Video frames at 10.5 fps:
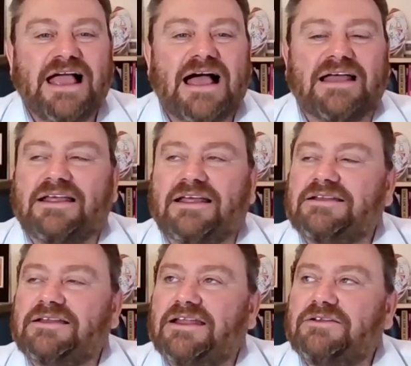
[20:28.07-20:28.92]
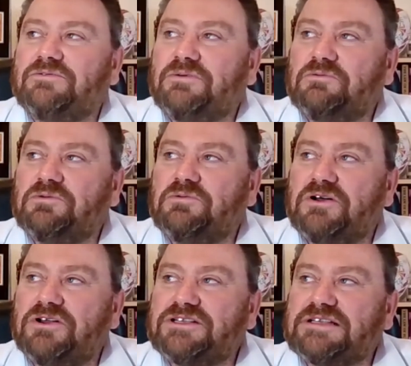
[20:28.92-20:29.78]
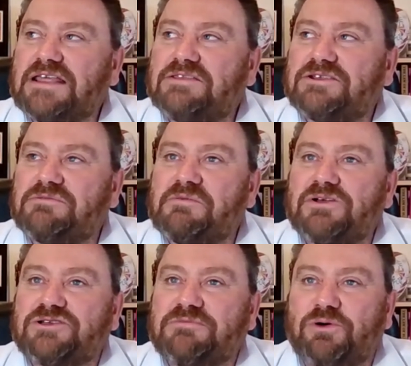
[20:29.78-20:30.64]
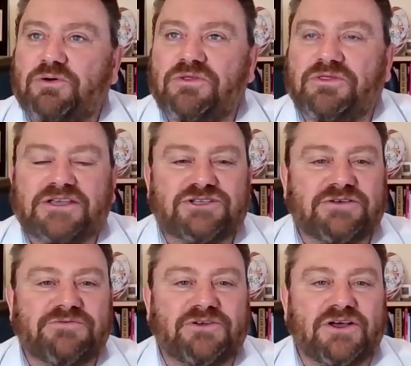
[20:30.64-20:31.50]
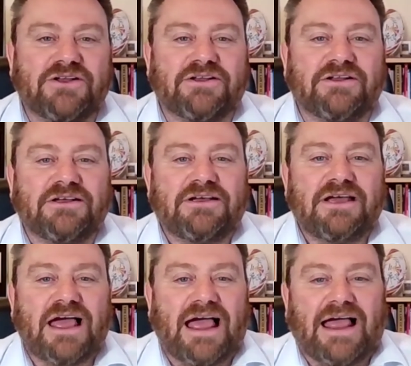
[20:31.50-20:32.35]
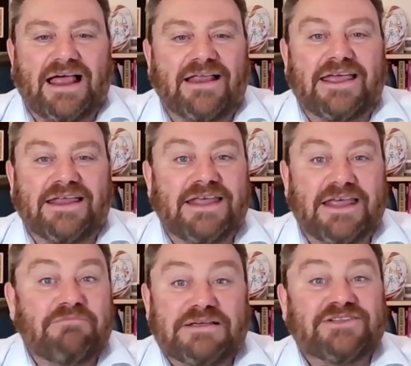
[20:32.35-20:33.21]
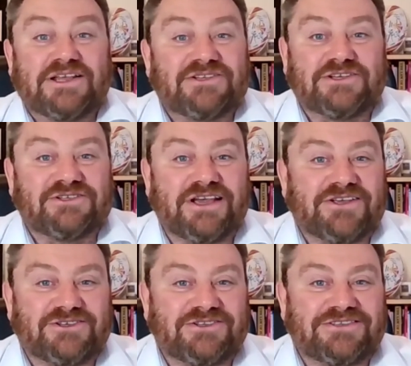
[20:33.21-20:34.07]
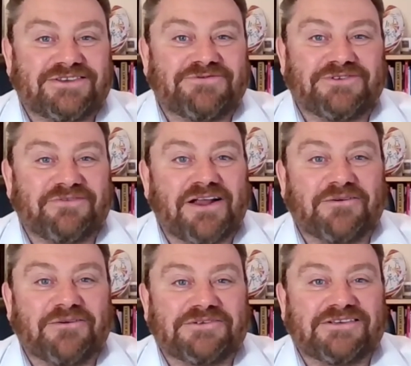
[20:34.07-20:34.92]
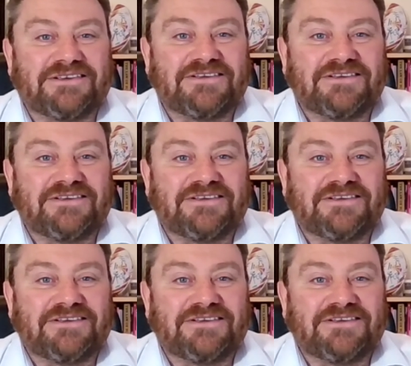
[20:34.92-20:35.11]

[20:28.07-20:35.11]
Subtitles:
And what do you say are some of the most important things you've learned in business as you've developed?